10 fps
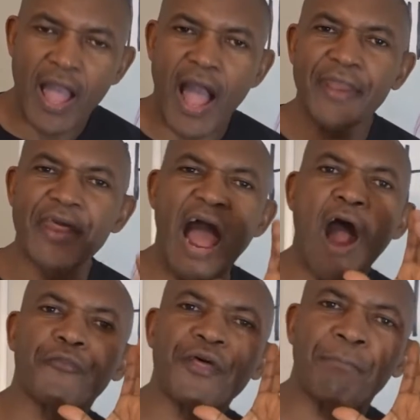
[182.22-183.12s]
And the
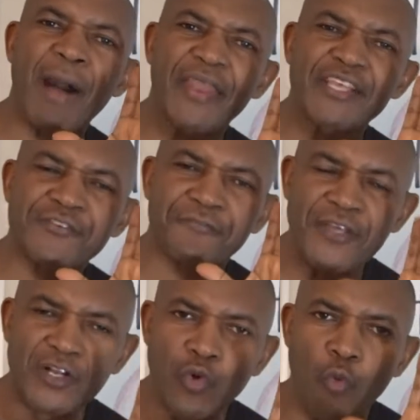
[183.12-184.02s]
outer part is
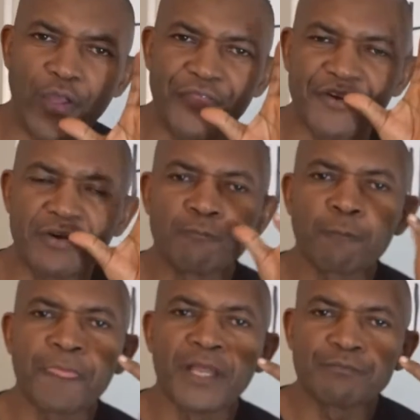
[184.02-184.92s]
filled with
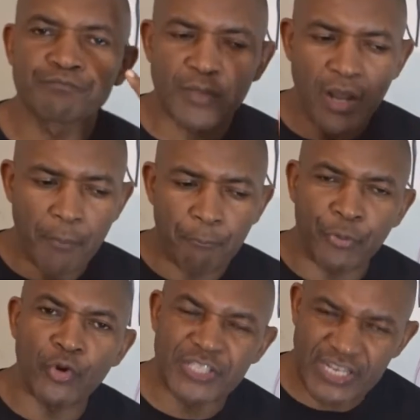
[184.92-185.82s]

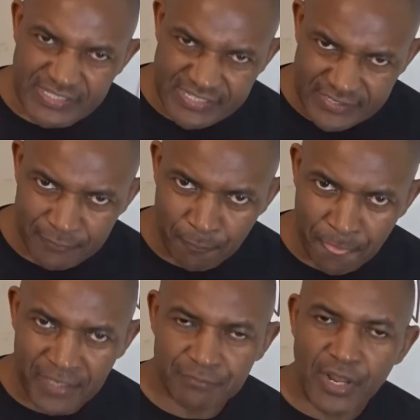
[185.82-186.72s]
proteins.
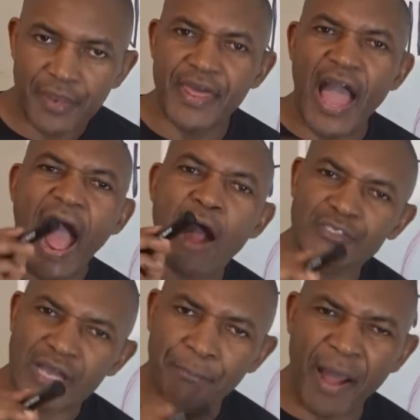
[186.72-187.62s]
The
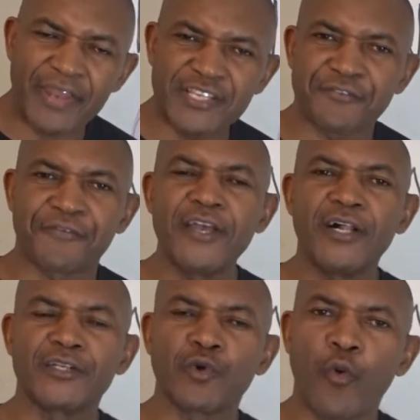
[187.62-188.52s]
outer part is
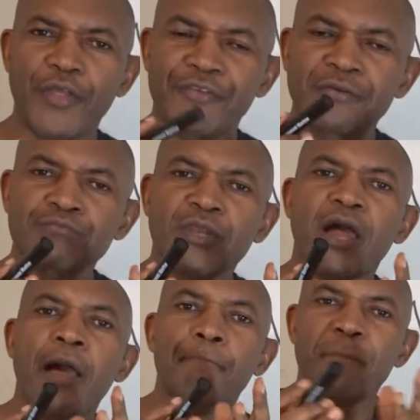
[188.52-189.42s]
filled with
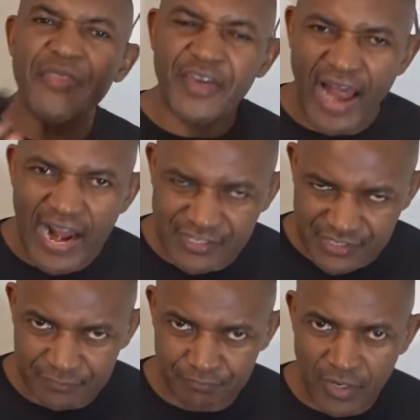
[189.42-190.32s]

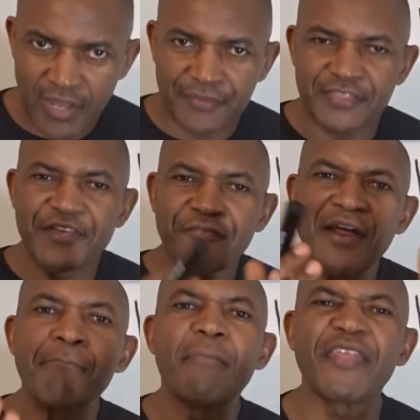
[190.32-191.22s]
minerals, the
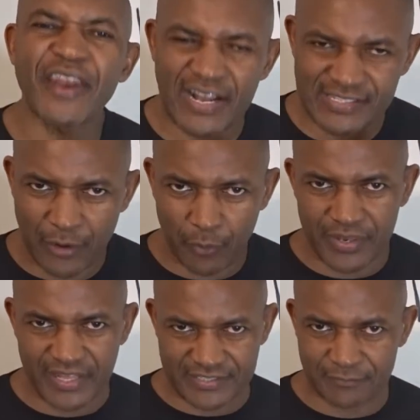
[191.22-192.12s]
different minerals that we
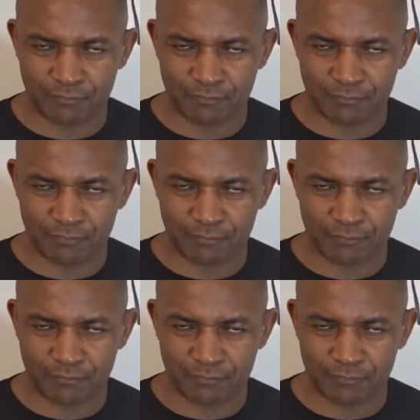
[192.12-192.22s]
need.